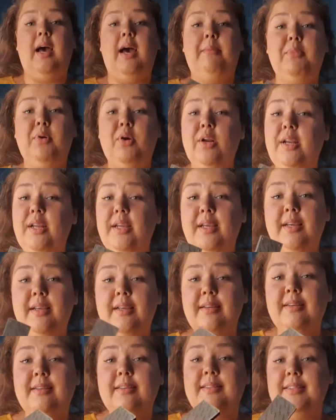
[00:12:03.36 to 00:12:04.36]
I'm
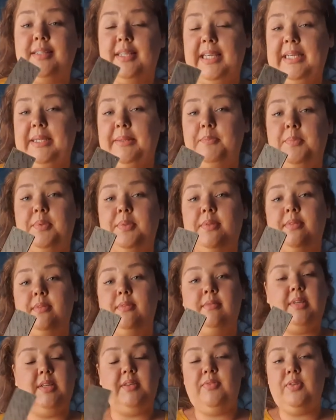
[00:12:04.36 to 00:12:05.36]
gonna keep,
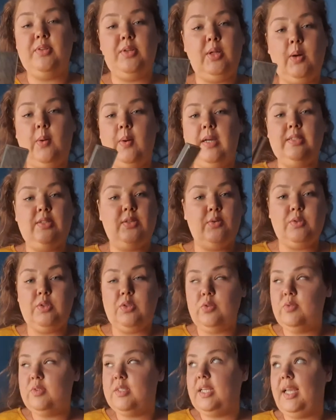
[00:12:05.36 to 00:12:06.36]
even though I don't
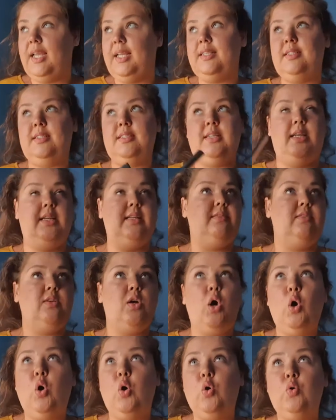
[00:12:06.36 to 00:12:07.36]
use it, it's
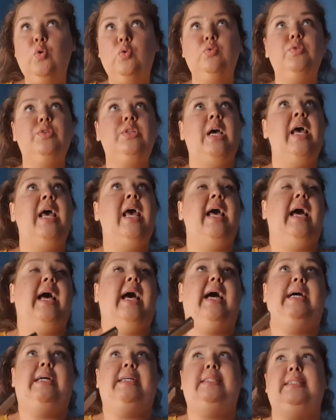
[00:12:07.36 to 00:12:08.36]
old
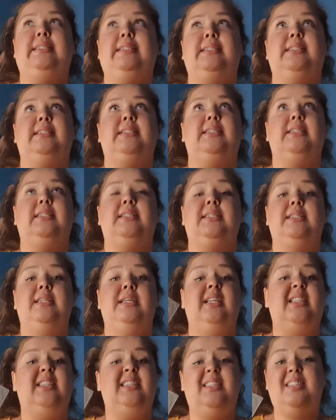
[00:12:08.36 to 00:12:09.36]
and
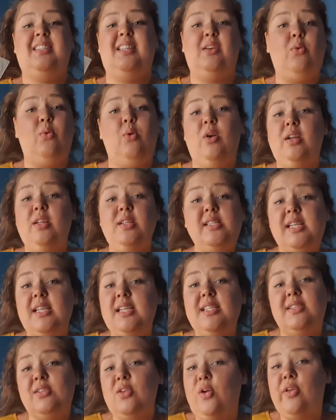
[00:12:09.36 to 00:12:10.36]
the quality
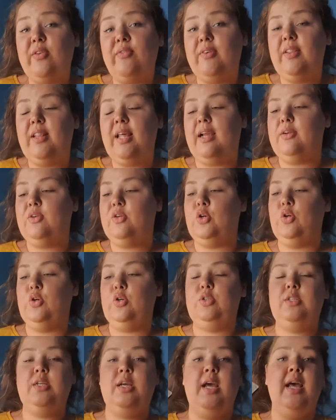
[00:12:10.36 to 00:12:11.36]
is not even that
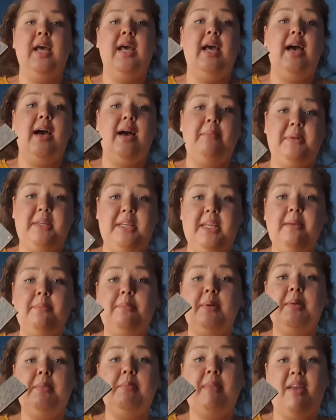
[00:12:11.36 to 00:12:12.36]
good. I'm
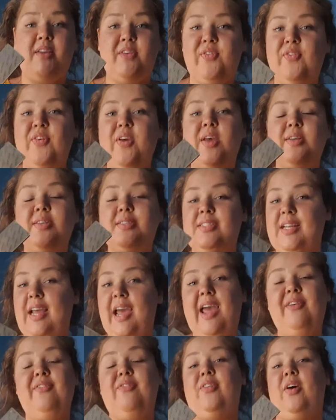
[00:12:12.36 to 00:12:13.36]
keeping my first
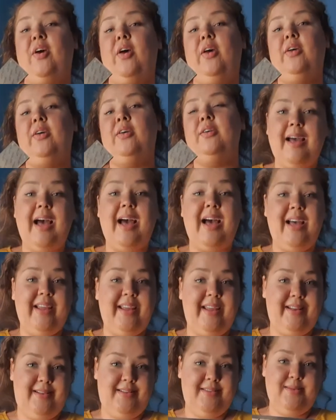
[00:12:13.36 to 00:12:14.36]
ever
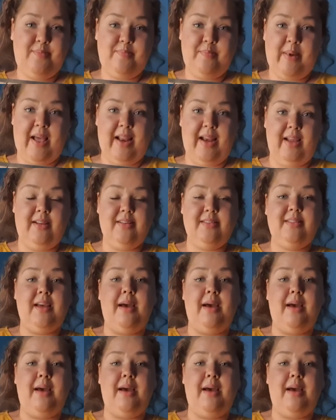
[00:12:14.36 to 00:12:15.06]
high-end palette.